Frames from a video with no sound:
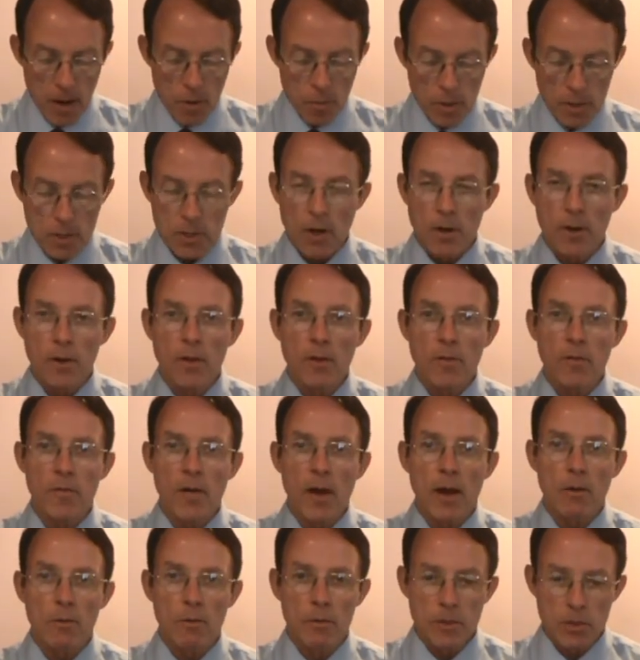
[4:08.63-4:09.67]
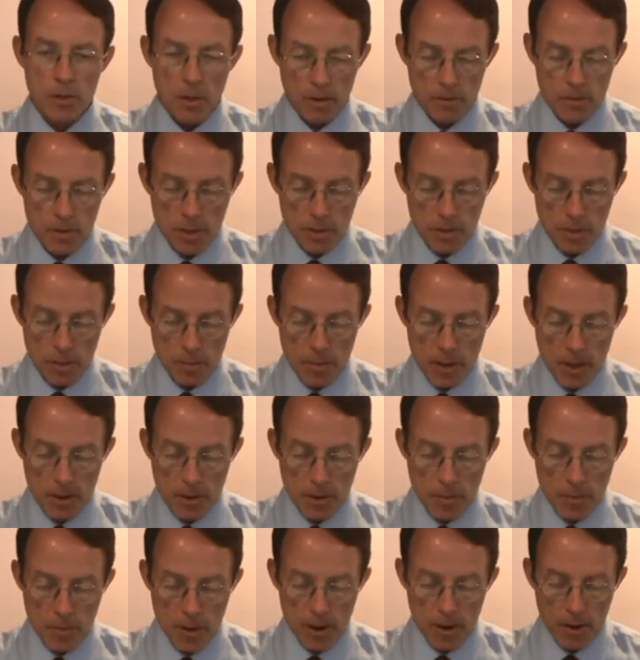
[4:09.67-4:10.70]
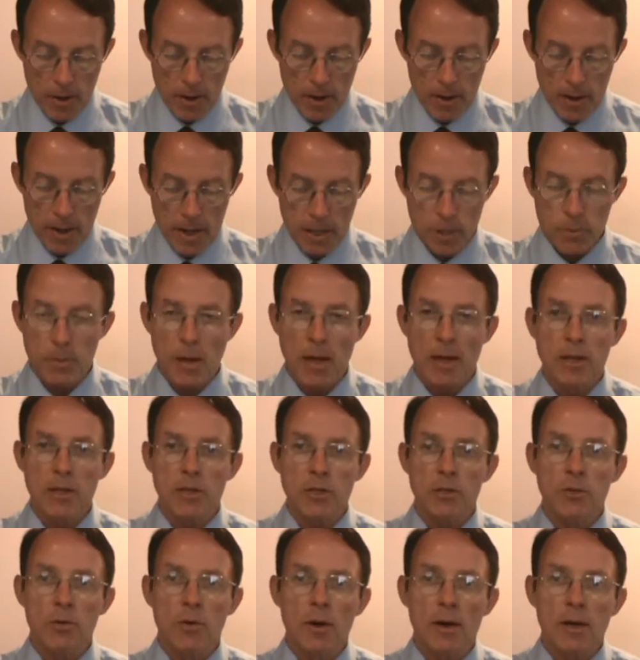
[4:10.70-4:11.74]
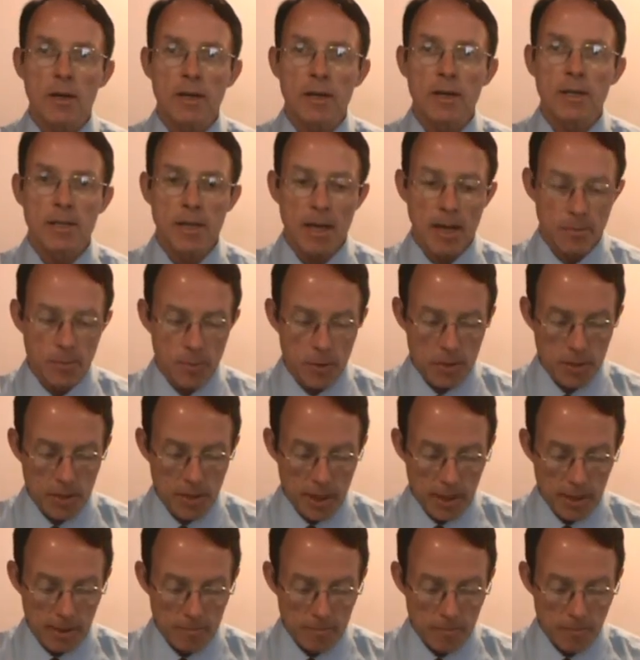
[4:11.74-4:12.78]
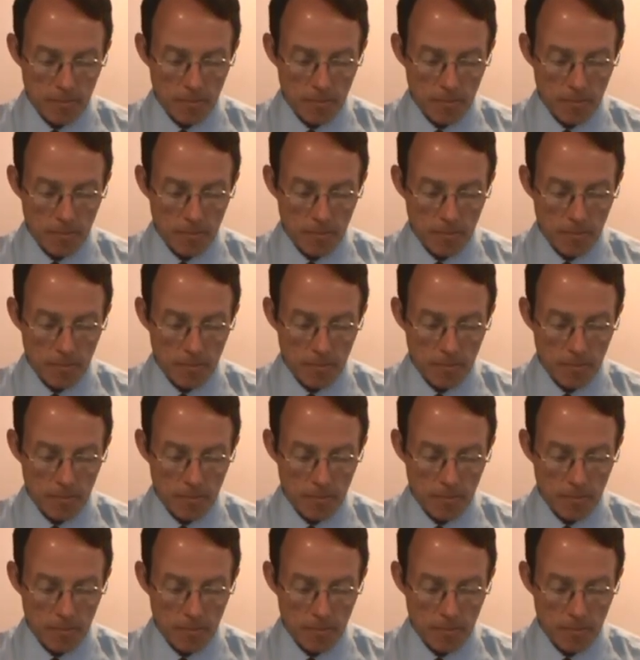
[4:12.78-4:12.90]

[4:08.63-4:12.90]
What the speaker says: which under the Federal Reserve System here in America has been historically 10%.